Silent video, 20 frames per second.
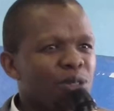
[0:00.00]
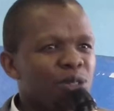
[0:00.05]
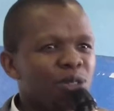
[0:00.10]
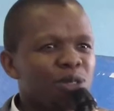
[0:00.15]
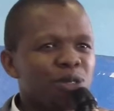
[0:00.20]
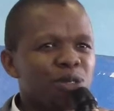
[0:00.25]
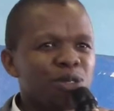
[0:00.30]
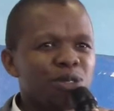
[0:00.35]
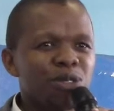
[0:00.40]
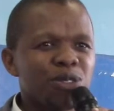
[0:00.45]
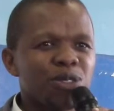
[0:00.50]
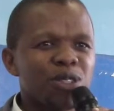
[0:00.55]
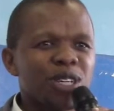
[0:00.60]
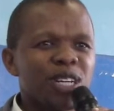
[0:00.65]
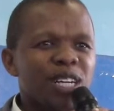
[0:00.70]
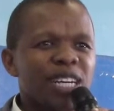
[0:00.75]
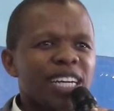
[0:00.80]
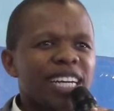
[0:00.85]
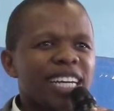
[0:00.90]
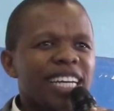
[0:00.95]

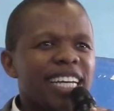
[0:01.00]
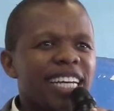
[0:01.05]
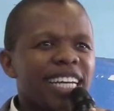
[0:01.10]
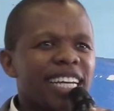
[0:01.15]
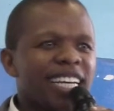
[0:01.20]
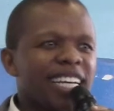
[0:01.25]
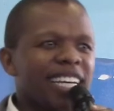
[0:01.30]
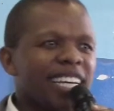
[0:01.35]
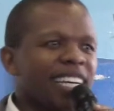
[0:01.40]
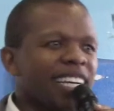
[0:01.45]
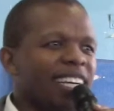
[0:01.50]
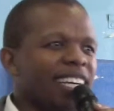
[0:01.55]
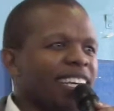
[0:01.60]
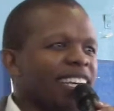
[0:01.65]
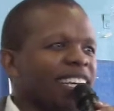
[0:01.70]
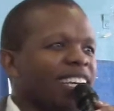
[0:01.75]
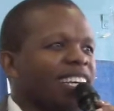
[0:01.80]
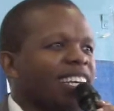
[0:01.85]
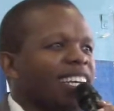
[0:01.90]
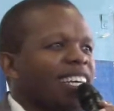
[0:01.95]
to
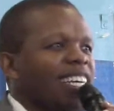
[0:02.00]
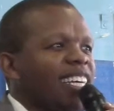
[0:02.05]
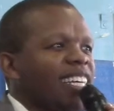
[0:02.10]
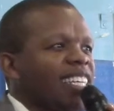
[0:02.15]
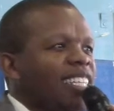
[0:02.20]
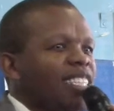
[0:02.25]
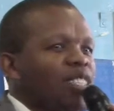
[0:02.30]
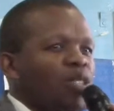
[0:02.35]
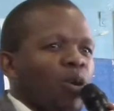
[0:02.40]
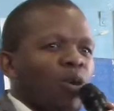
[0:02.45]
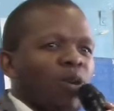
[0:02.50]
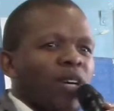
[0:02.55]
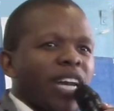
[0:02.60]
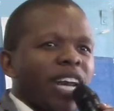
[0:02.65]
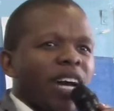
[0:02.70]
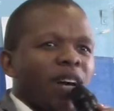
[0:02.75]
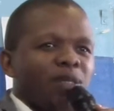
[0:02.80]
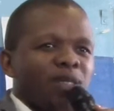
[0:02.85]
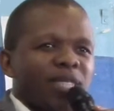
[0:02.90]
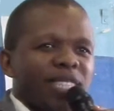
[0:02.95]
a show
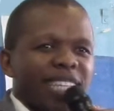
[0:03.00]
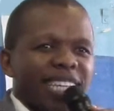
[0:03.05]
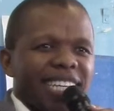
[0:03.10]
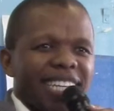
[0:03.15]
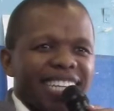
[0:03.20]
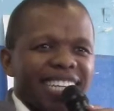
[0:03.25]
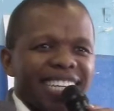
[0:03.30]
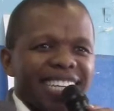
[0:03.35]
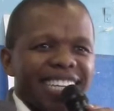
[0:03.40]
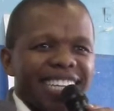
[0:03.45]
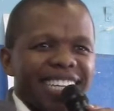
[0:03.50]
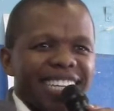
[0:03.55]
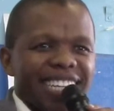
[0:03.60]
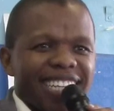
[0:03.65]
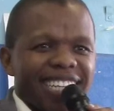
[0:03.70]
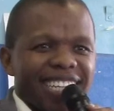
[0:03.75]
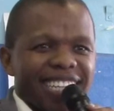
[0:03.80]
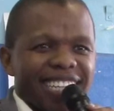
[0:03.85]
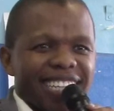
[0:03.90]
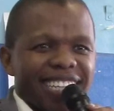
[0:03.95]
crowds, né?
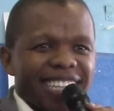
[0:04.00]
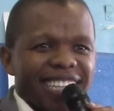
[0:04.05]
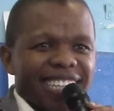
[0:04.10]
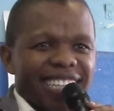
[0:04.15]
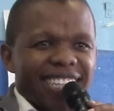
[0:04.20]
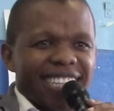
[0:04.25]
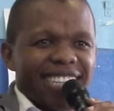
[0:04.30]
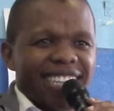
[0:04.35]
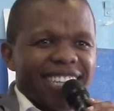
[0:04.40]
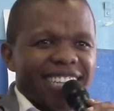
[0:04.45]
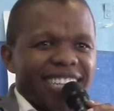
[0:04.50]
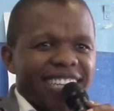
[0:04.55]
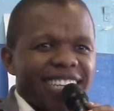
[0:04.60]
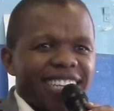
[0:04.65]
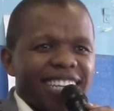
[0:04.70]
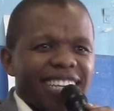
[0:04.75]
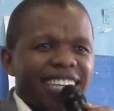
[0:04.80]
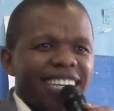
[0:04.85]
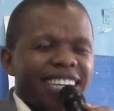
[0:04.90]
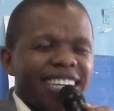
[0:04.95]

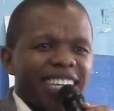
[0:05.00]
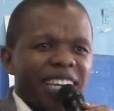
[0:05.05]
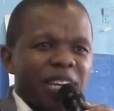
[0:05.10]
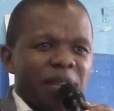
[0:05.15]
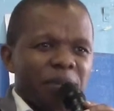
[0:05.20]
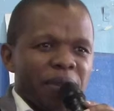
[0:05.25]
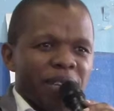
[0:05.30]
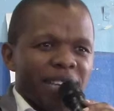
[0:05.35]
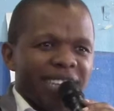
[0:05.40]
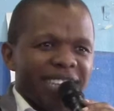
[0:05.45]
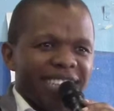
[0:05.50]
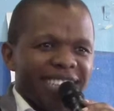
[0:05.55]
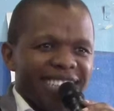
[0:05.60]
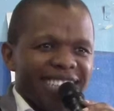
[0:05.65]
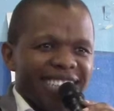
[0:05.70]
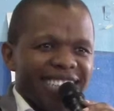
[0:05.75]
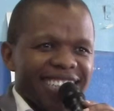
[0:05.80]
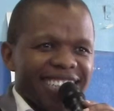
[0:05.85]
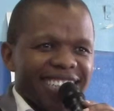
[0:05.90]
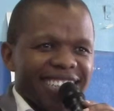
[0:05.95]
Can I hear an amen?
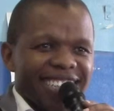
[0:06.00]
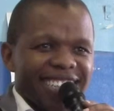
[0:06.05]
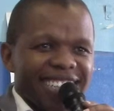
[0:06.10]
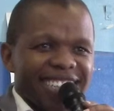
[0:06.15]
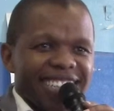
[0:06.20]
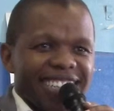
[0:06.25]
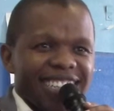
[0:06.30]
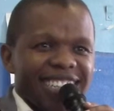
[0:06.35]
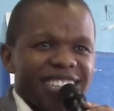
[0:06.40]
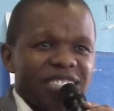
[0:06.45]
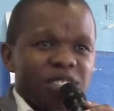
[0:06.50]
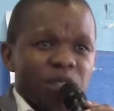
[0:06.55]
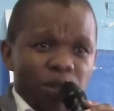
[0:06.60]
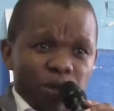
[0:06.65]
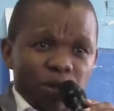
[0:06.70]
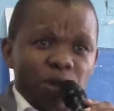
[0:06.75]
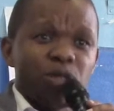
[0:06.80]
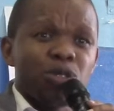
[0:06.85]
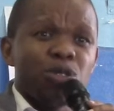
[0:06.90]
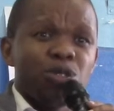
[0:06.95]
amen?
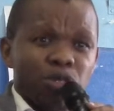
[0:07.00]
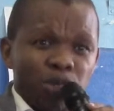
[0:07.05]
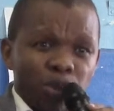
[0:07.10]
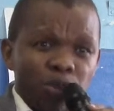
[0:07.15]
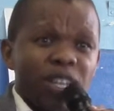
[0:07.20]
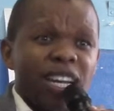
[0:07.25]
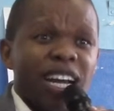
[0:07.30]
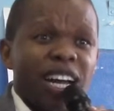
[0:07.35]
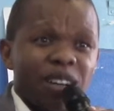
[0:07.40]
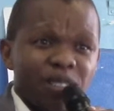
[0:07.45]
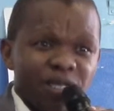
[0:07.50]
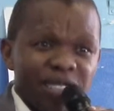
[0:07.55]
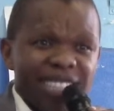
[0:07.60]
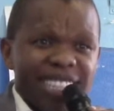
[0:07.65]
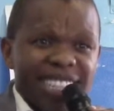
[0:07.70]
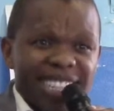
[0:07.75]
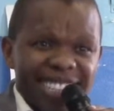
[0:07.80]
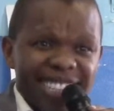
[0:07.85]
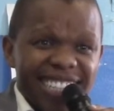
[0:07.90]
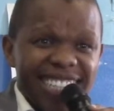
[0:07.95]
Don't go to show crowds,
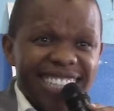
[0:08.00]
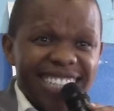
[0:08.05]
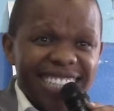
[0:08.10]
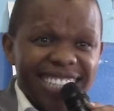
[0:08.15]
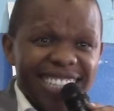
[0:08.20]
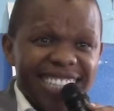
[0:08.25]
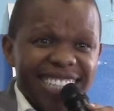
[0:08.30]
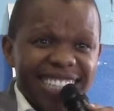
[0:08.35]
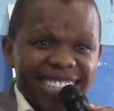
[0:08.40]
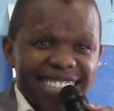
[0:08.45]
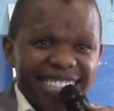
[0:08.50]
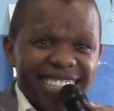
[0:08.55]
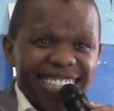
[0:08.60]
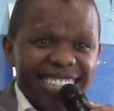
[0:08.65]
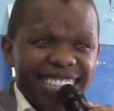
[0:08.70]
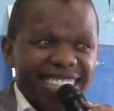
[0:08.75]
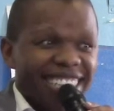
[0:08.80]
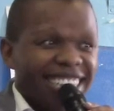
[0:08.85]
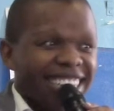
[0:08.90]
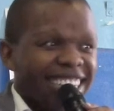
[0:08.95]
né?
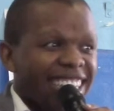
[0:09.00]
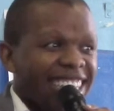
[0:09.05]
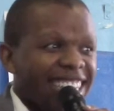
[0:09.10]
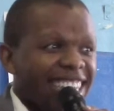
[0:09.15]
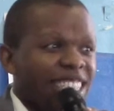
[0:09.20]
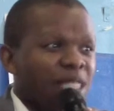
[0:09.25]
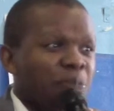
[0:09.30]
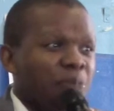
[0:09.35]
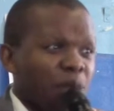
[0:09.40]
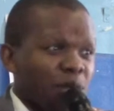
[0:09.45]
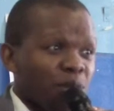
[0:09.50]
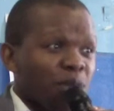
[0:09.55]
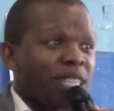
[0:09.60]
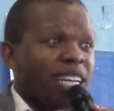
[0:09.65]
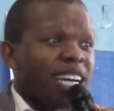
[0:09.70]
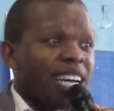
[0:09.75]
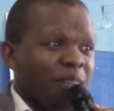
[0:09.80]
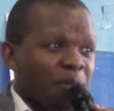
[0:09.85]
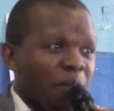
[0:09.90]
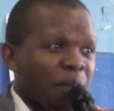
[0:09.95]
It's
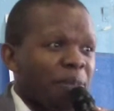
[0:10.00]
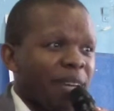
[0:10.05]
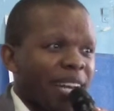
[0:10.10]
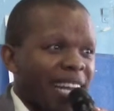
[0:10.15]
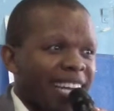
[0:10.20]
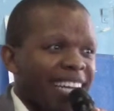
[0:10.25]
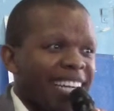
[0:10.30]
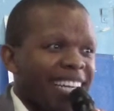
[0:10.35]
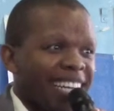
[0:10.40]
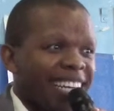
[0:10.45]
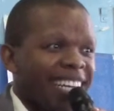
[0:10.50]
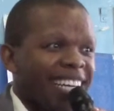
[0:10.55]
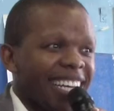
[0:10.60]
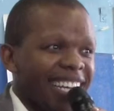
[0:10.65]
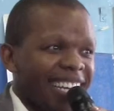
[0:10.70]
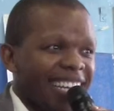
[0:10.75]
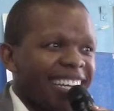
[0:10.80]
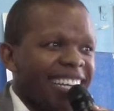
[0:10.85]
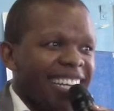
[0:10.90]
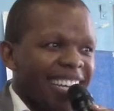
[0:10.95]
personal, my
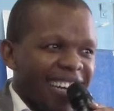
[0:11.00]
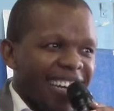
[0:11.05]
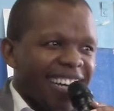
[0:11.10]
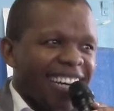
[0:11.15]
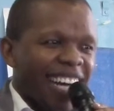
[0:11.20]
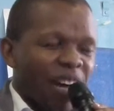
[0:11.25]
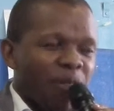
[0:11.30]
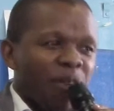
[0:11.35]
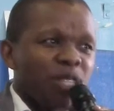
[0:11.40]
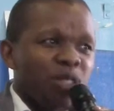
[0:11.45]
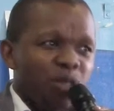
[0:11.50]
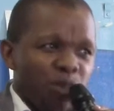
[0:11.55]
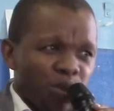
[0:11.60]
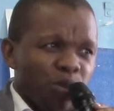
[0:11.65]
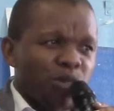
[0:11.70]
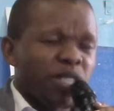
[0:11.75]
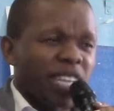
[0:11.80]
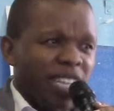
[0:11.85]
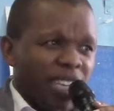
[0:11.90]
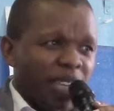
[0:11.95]
friend. Yeah, I want you
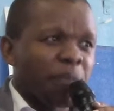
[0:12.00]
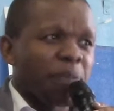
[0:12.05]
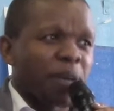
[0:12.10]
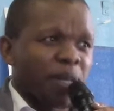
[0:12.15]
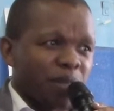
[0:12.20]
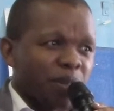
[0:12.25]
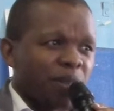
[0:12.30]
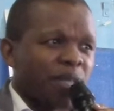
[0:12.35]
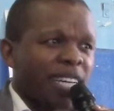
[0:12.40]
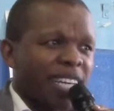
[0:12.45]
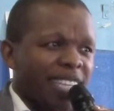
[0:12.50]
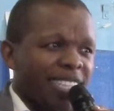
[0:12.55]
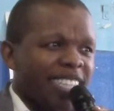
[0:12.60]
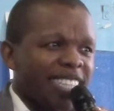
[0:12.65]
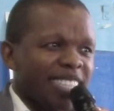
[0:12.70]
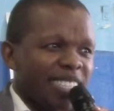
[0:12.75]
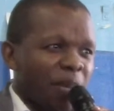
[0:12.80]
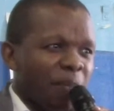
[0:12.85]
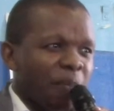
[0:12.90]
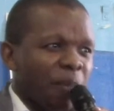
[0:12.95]
to take it personal.
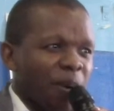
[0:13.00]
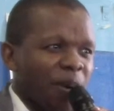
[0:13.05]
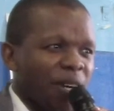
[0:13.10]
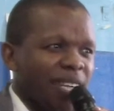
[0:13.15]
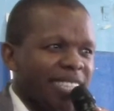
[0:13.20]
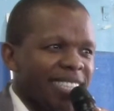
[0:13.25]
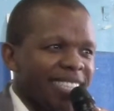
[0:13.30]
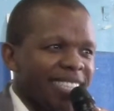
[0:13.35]
That's the point.